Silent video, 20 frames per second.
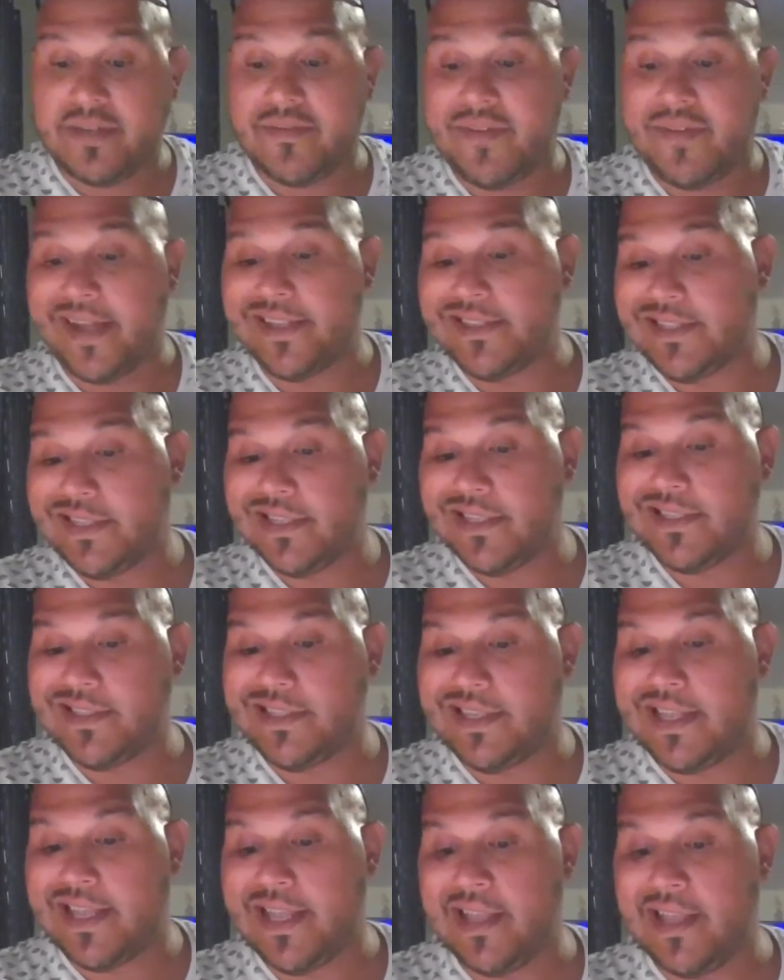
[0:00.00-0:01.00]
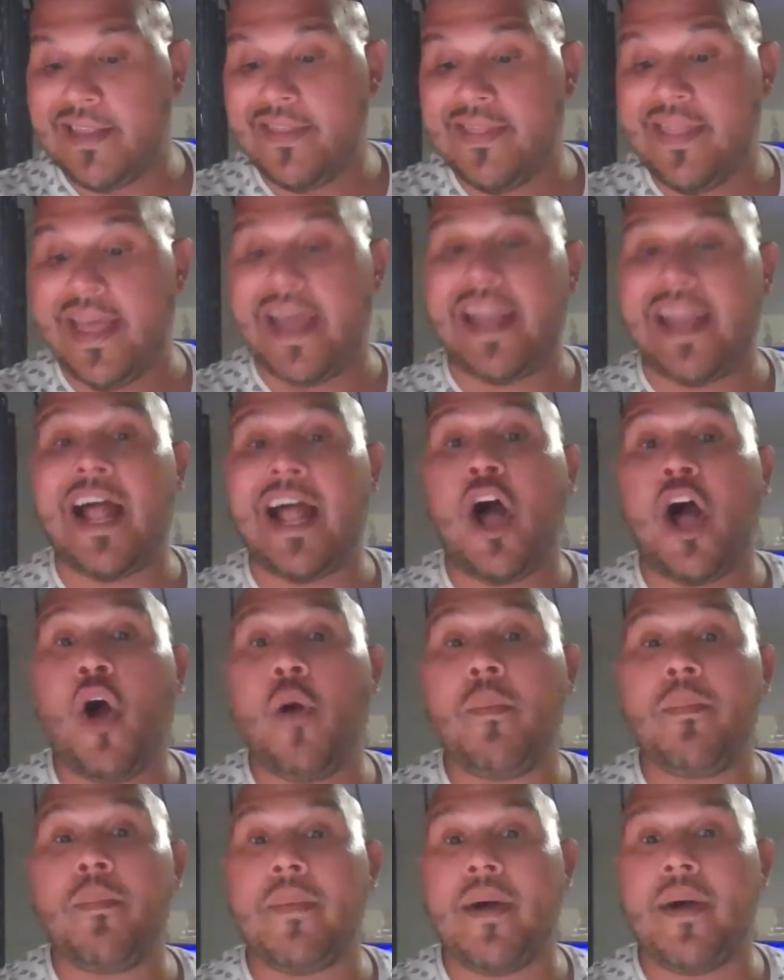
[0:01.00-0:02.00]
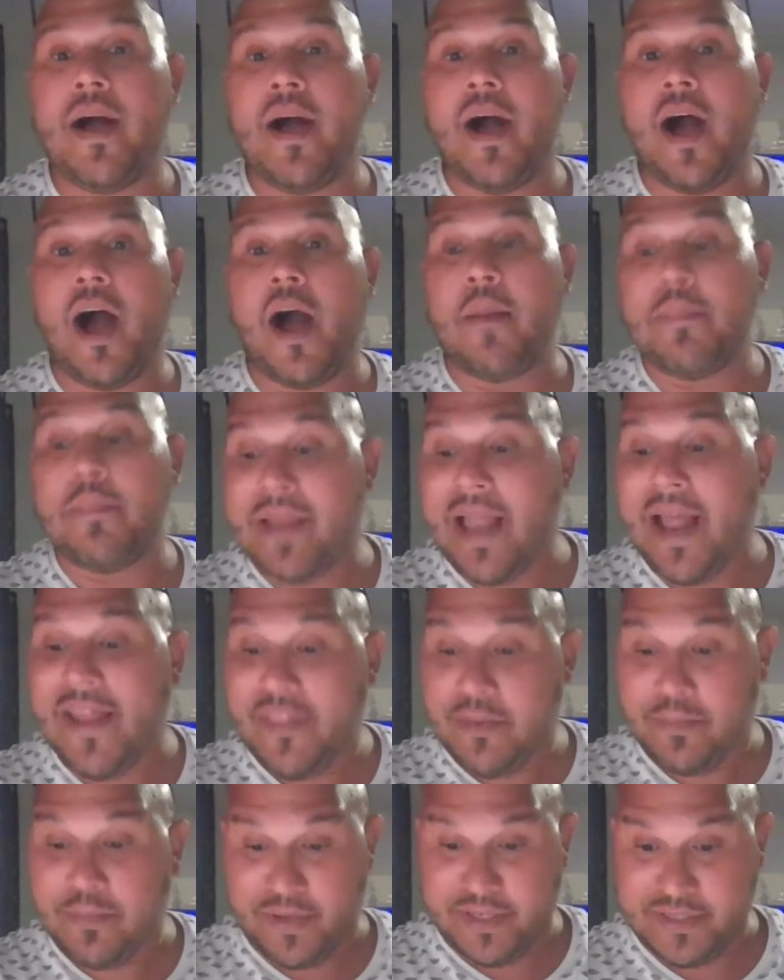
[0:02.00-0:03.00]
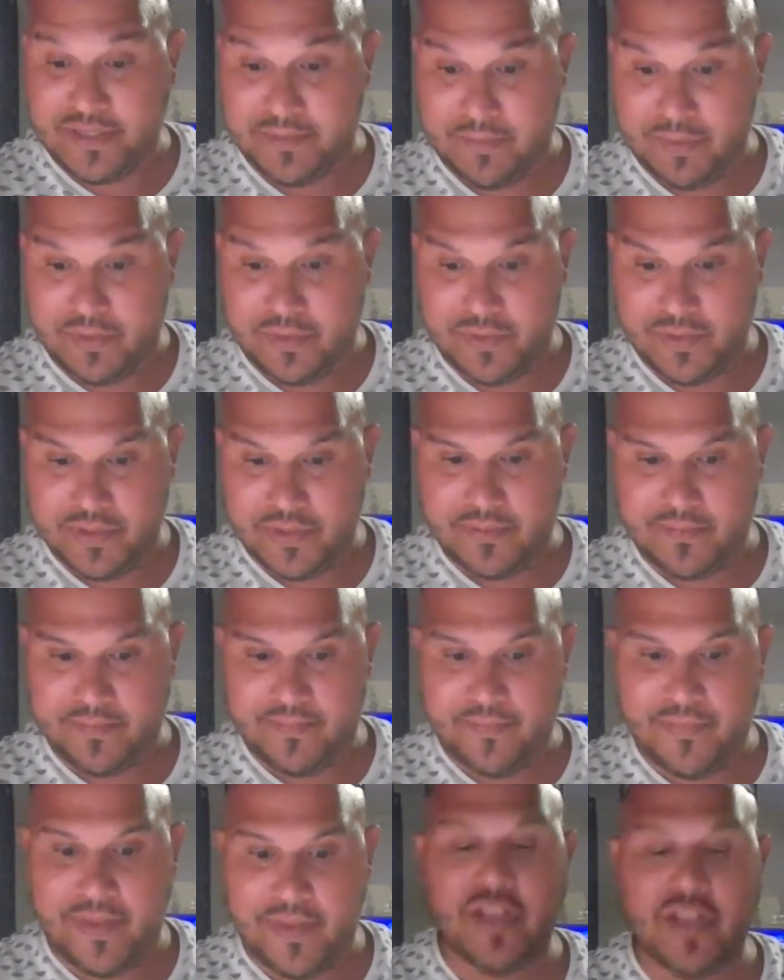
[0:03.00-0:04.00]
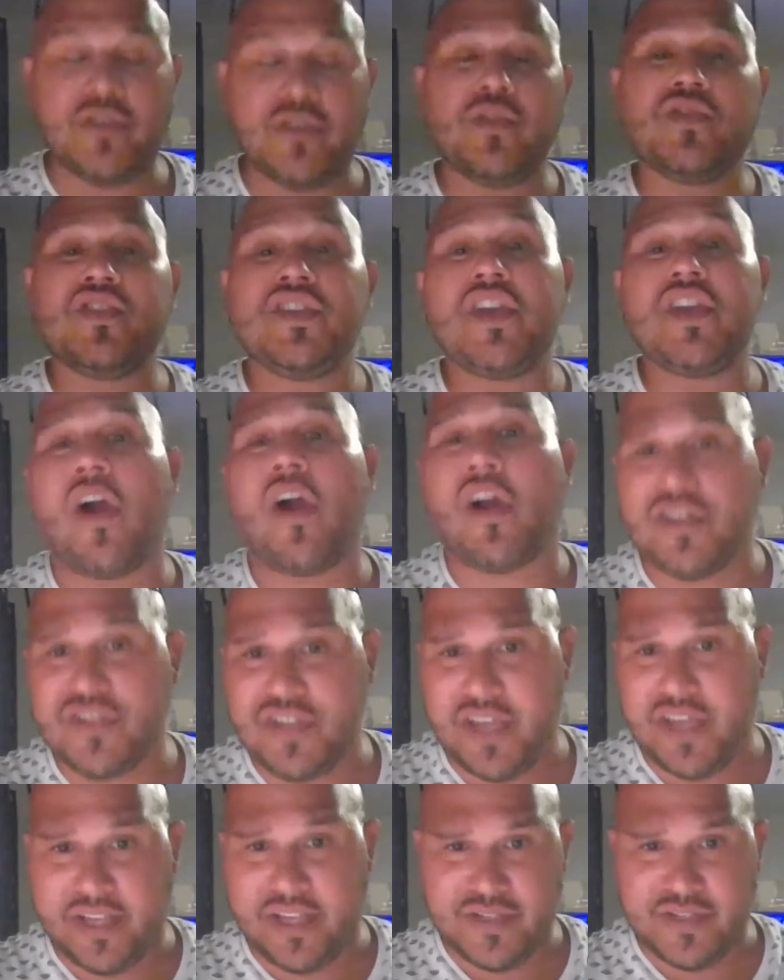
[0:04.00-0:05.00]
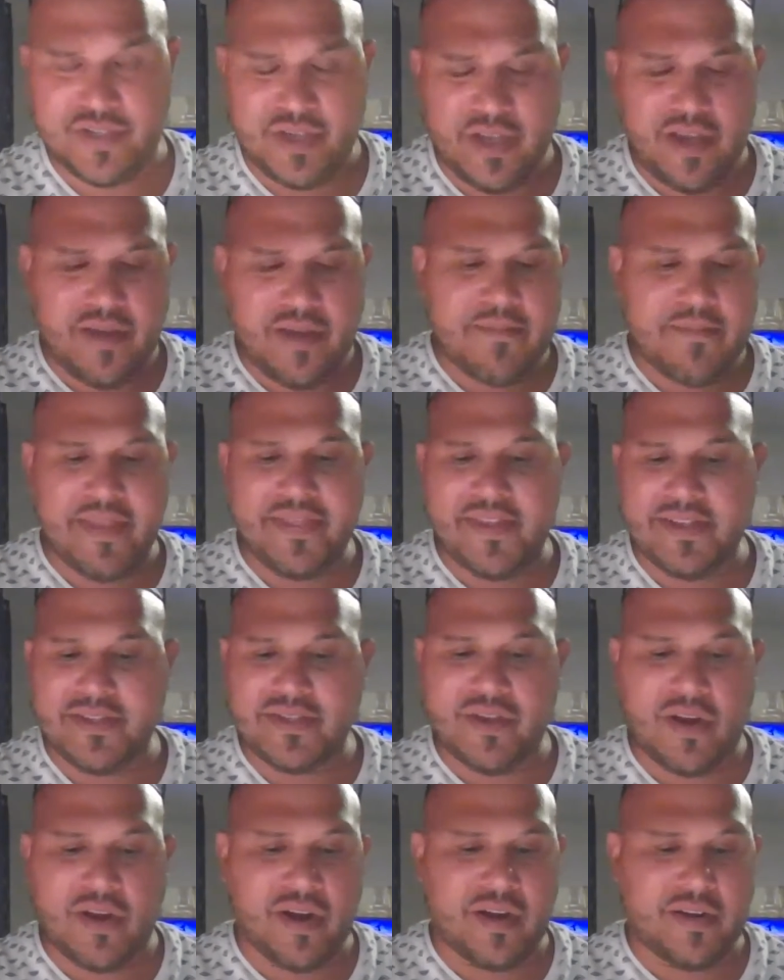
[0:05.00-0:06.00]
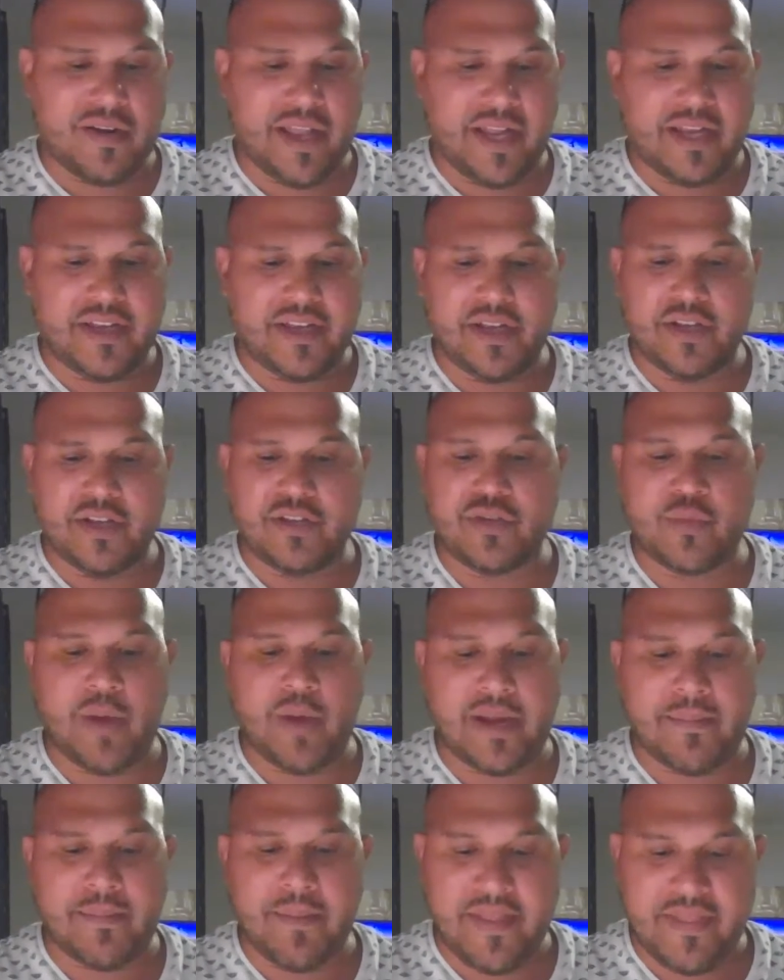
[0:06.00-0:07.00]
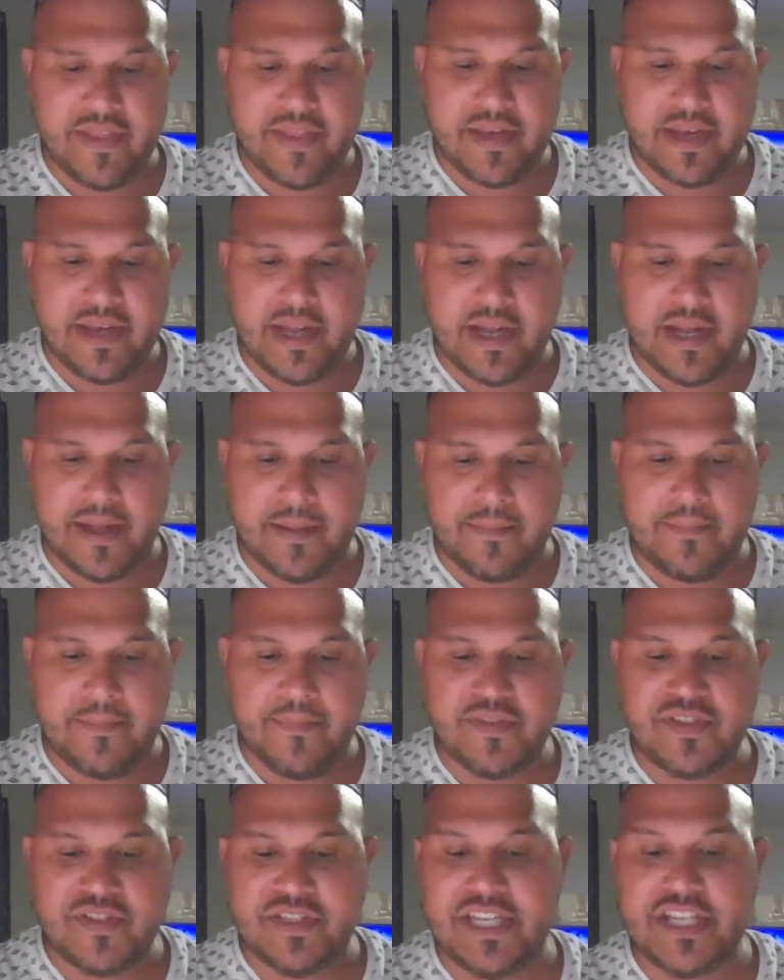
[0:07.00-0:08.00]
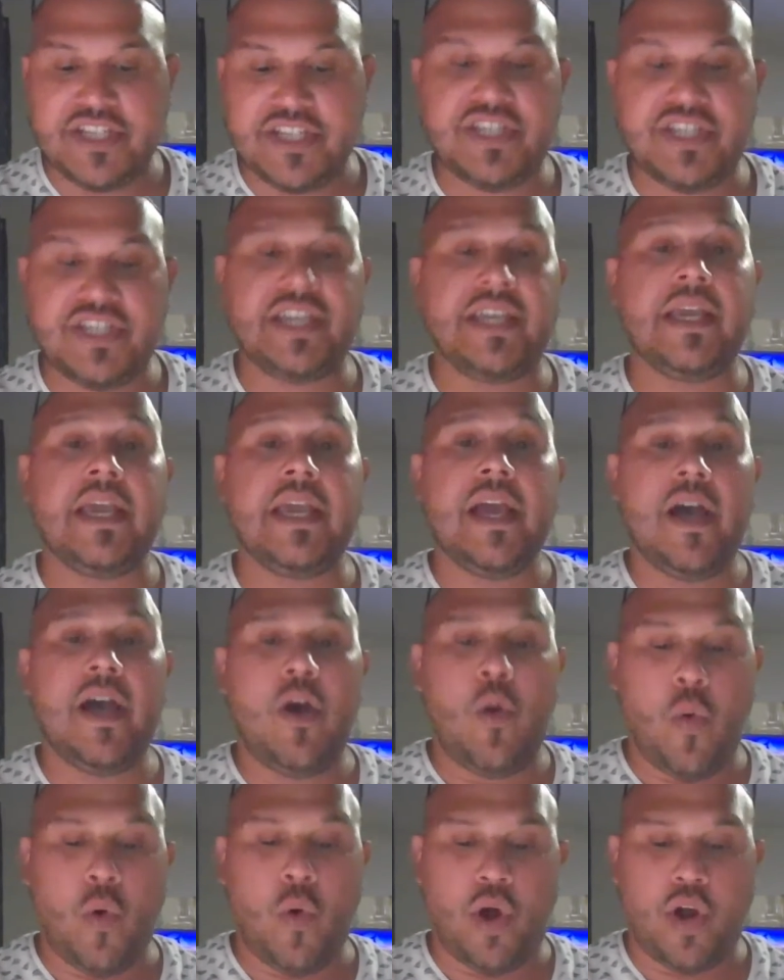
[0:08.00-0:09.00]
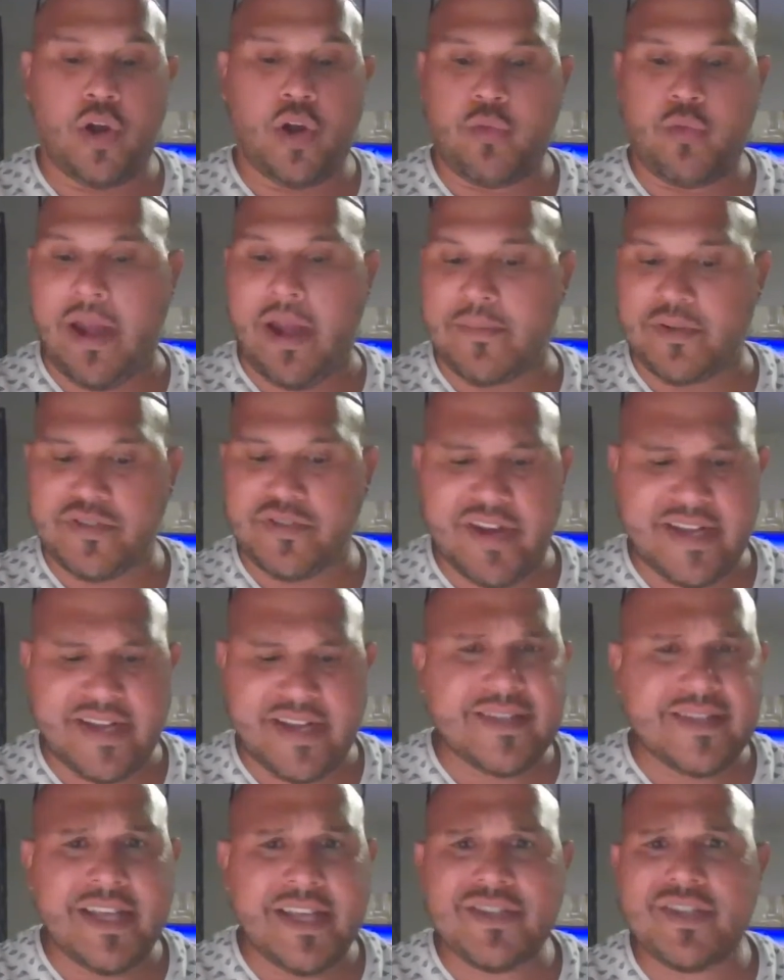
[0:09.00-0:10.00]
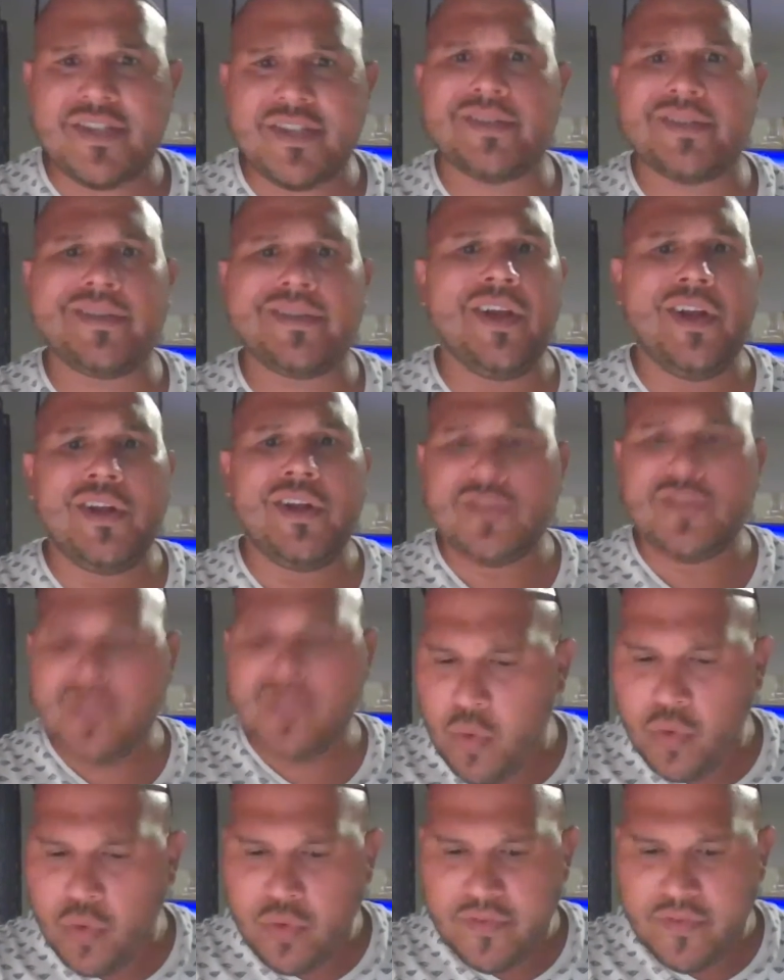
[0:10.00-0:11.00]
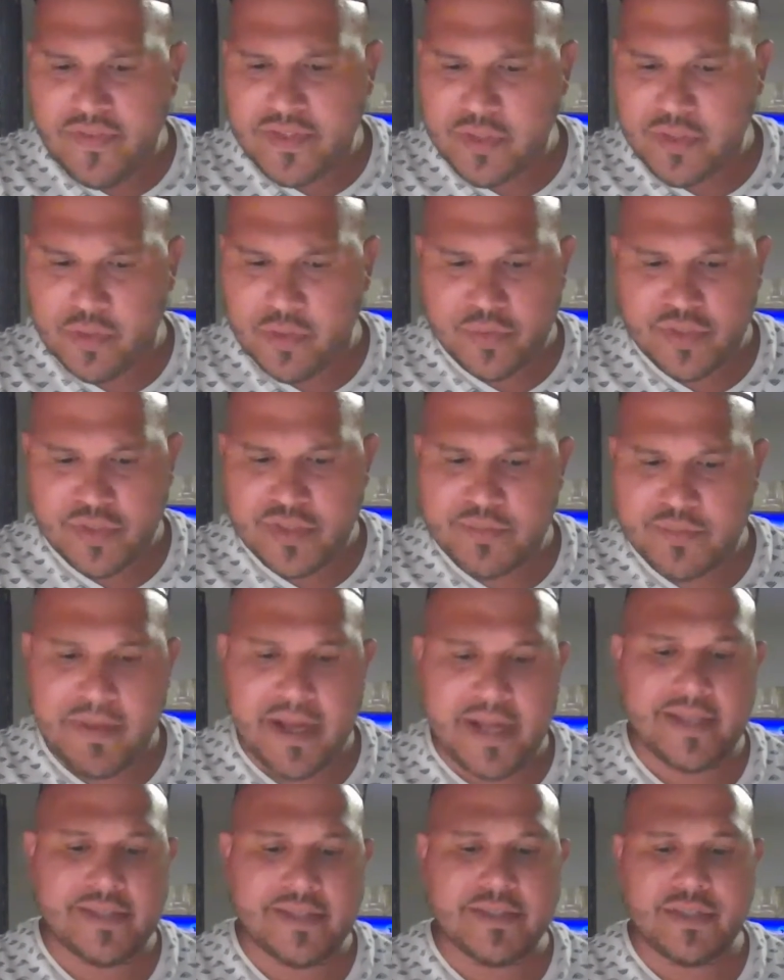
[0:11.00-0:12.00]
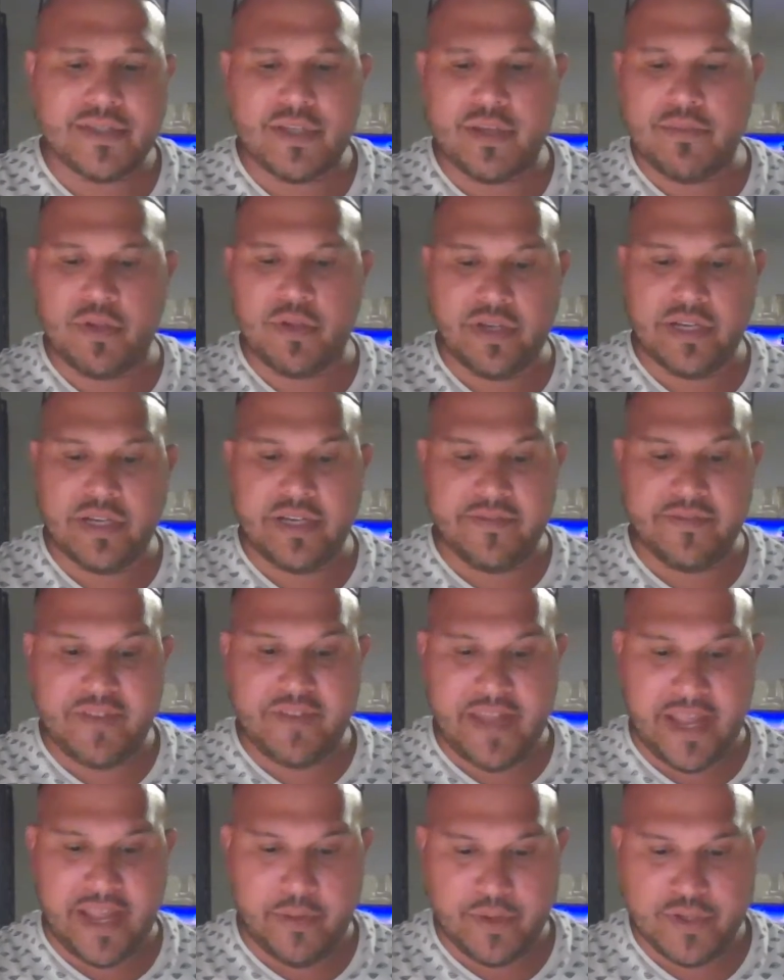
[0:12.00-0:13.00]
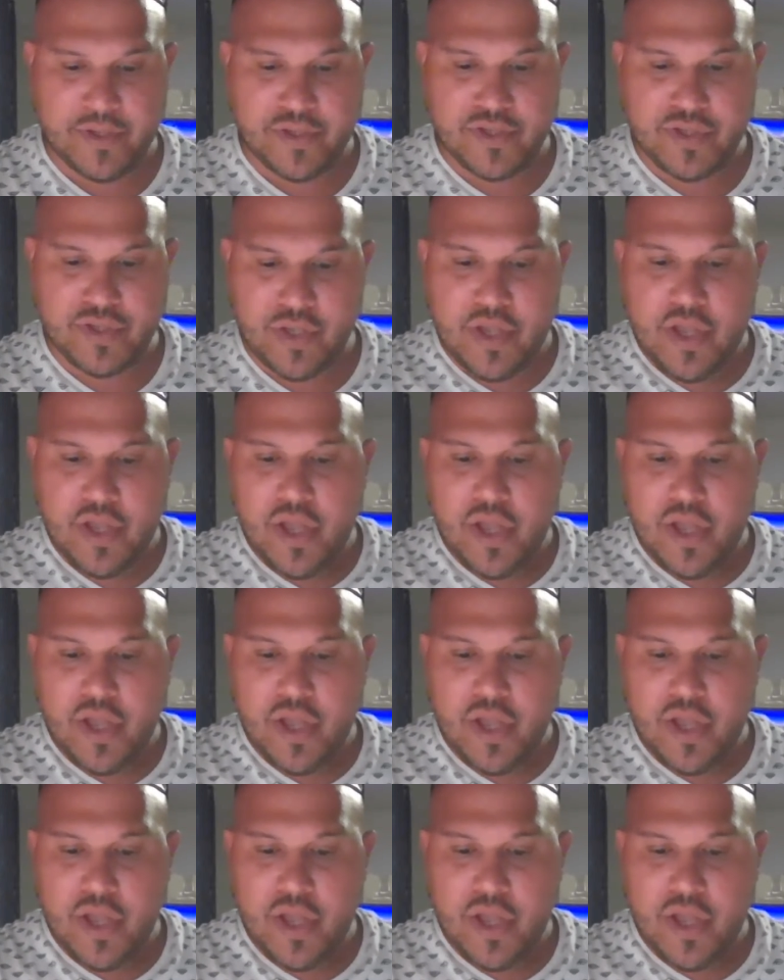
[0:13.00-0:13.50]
devices that help apply the principles and usually are changed. Methods are like direct method teaching or grammar translation, total physical response, commutative language.